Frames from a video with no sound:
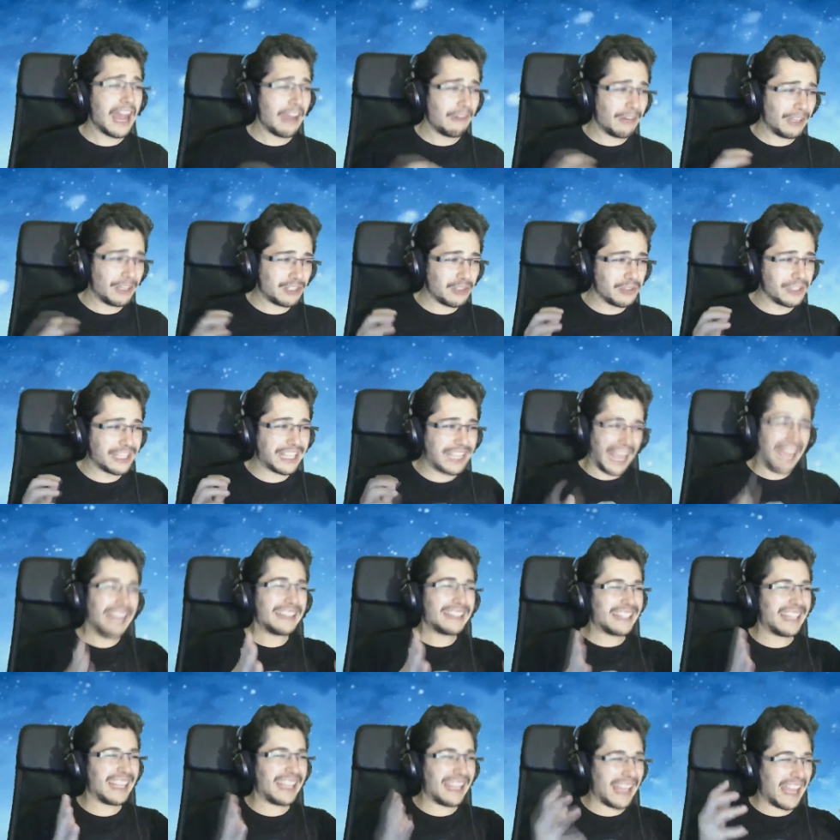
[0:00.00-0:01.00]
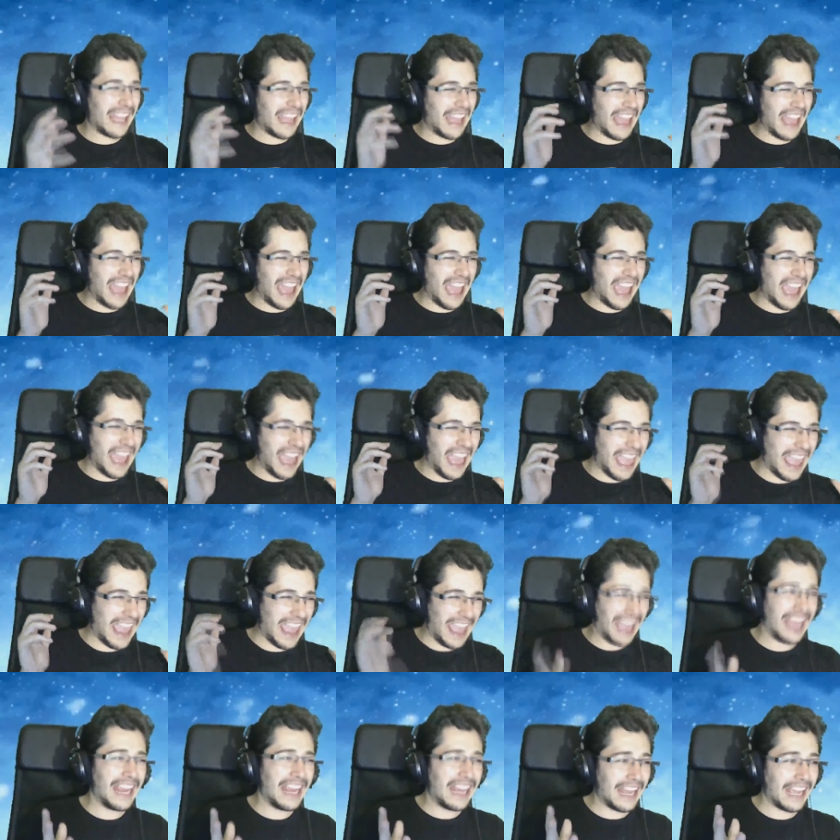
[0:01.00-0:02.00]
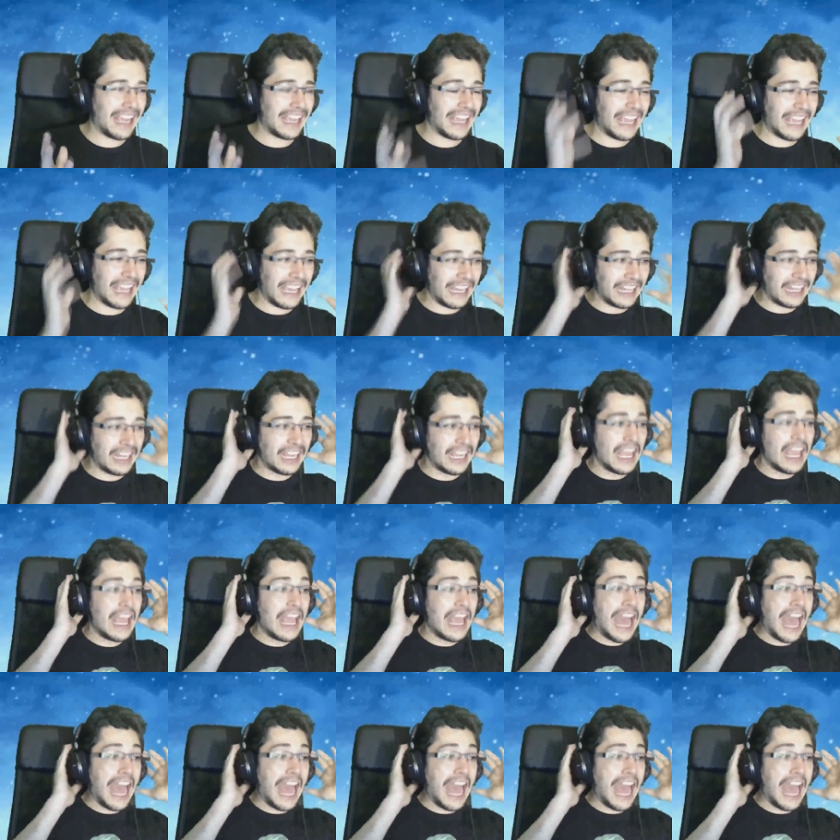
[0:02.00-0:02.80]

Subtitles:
I want to get in again.